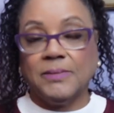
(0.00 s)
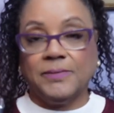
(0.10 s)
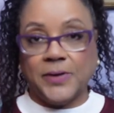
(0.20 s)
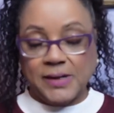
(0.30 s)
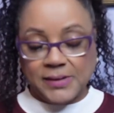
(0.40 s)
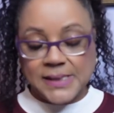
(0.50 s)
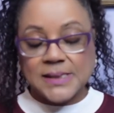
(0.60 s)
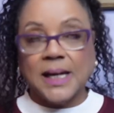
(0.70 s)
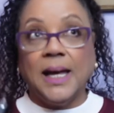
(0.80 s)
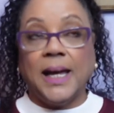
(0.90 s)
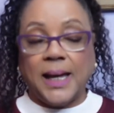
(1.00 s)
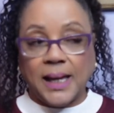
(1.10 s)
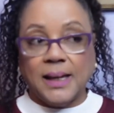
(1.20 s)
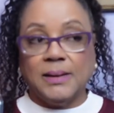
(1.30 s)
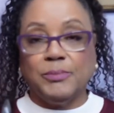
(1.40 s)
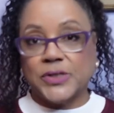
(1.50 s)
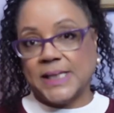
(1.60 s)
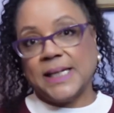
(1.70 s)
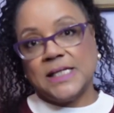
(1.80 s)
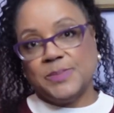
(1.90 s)
fragrance and
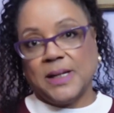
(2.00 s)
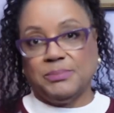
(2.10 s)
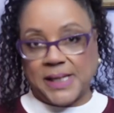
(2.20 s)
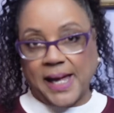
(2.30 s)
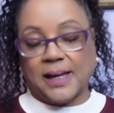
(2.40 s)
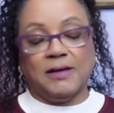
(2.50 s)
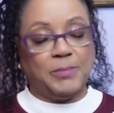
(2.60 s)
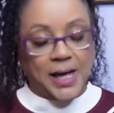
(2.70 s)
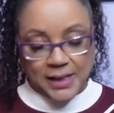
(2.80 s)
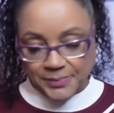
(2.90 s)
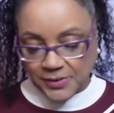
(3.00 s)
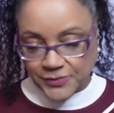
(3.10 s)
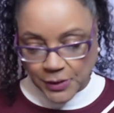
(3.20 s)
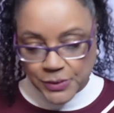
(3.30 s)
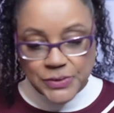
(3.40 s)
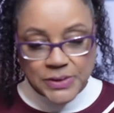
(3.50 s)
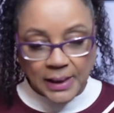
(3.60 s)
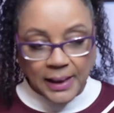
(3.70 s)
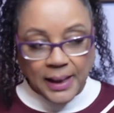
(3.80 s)
Mercedes-Benz Black. I have backups of those.